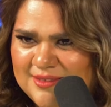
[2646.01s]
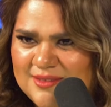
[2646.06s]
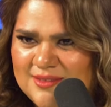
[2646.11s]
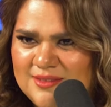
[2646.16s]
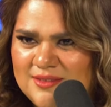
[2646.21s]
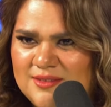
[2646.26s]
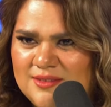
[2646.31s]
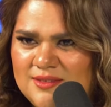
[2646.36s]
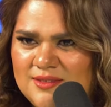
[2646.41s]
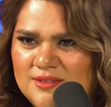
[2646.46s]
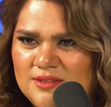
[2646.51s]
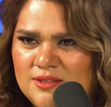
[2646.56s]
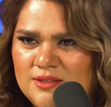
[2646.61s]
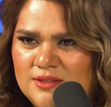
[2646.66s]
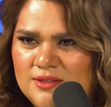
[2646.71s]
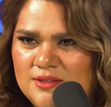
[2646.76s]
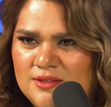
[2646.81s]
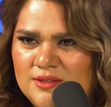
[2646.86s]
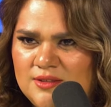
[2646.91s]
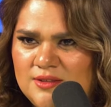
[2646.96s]
Sure.
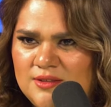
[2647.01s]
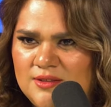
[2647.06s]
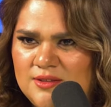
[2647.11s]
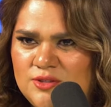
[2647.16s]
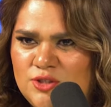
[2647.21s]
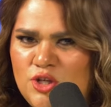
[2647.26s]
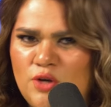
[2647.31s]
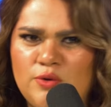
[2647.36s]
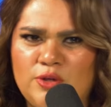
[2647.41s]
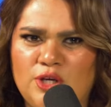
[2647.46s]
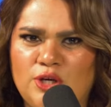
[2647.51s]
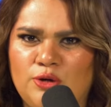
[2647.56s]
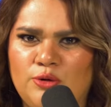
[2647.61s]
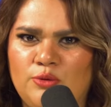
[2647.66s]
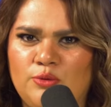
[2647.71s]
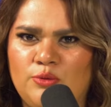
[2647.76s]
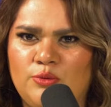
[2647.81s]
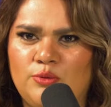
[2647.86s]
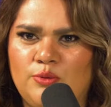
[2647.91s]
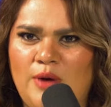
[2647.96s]
Don't
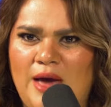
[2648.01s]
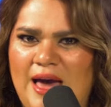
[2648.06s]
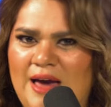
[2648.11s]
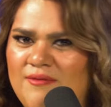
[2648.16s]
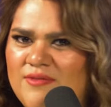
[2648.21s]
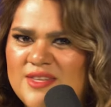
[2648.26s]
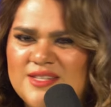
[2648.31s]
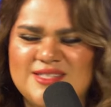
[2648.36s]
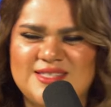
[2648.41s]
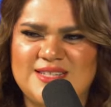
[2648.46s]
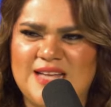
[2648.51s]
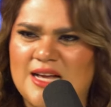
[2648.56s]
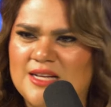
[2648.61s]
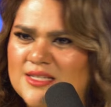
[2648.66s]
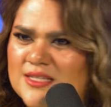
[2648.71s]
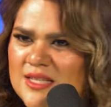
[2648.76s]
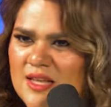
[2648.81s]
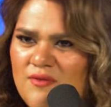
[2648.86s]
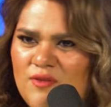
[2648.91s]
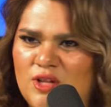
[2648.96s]
you have this
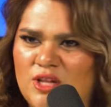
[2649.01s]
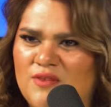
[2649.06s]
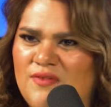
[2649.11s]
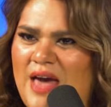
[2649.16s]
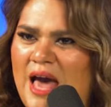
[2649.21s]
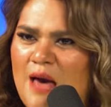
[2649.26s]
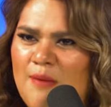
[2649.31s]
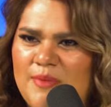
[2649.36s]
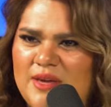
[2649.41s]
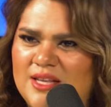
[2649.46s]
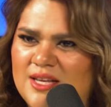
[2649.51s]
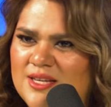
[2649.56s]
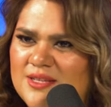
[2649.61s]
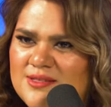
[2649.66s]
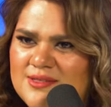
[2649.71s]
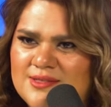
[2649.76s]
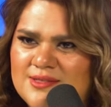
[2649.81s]
next because level of happiness, happiness?